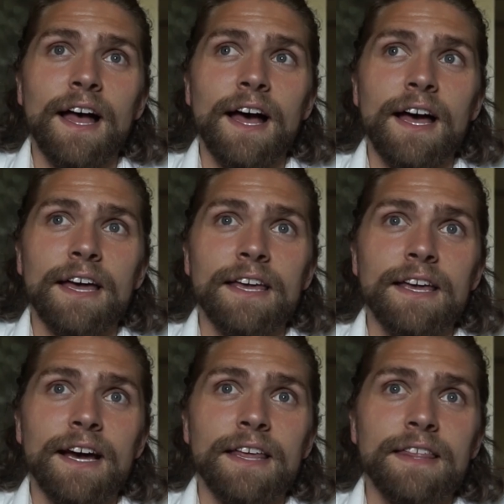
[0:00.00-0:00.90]

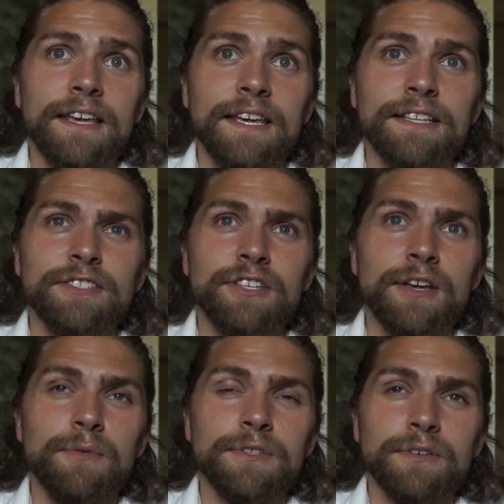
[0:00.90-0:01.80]
I think
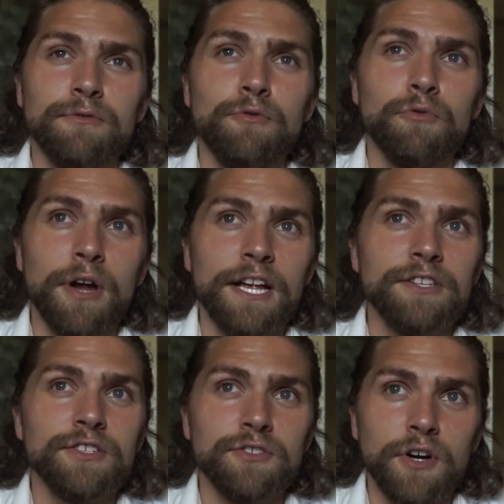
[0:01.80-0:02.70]
it was a great
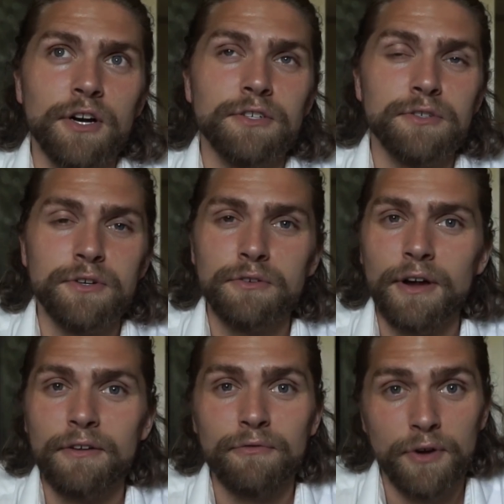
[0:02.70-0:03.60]
start to a
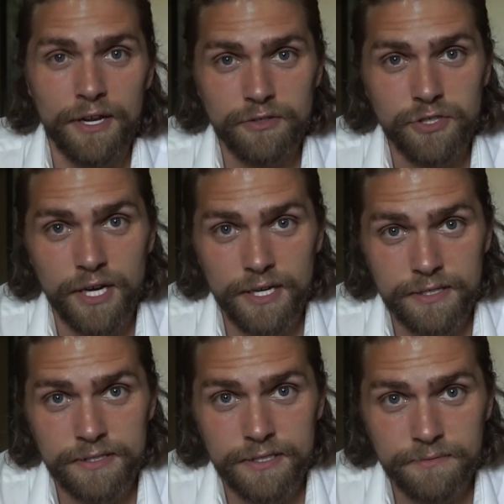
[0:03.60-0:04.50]
great
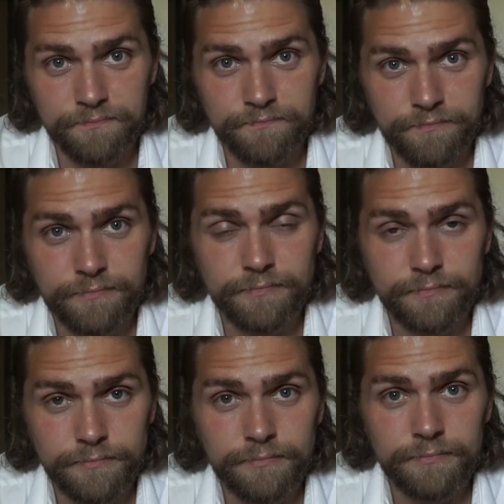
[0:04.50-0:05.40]
franchise.
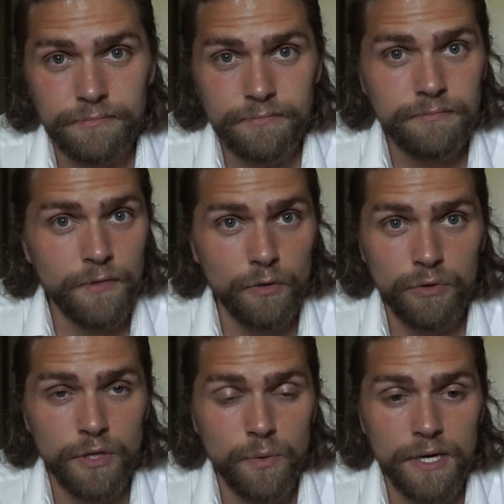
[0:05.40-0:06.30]
It
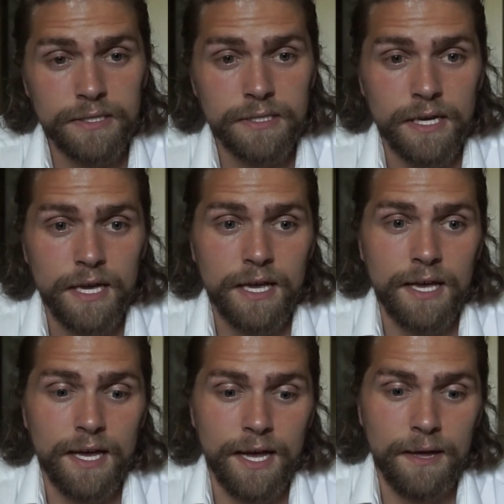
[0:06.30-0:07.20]
really was.
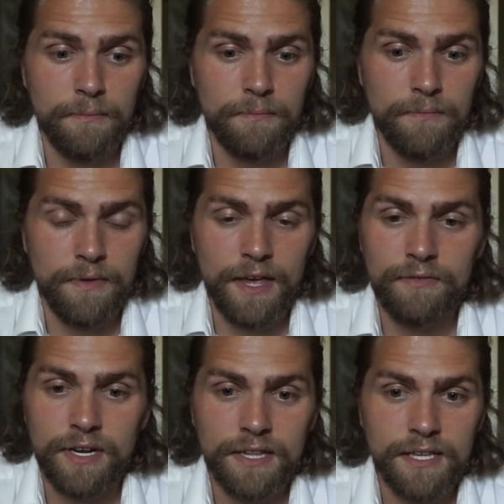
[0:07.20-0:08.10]
If
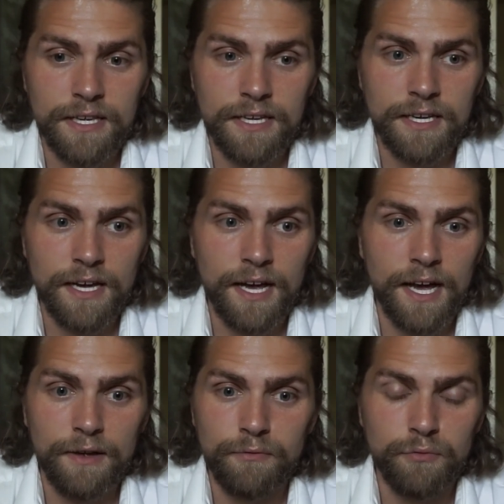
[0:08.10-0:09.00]
anything,
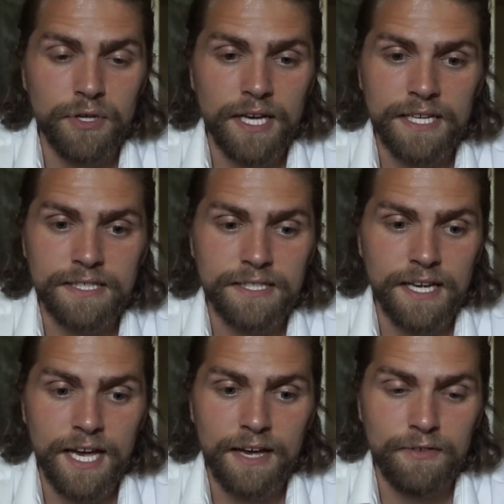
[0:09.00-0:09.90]
I've realized
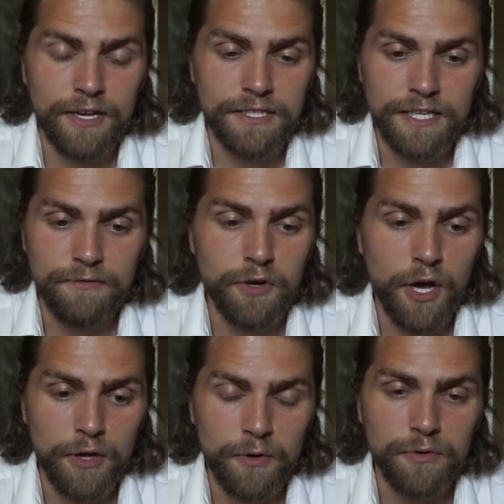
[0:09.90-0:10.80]
as I've
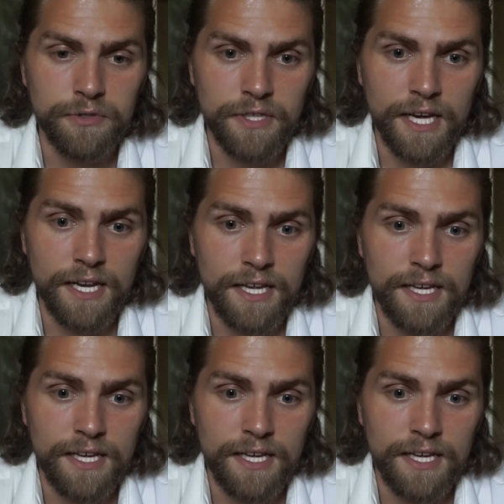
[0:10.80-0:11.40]
gotten older that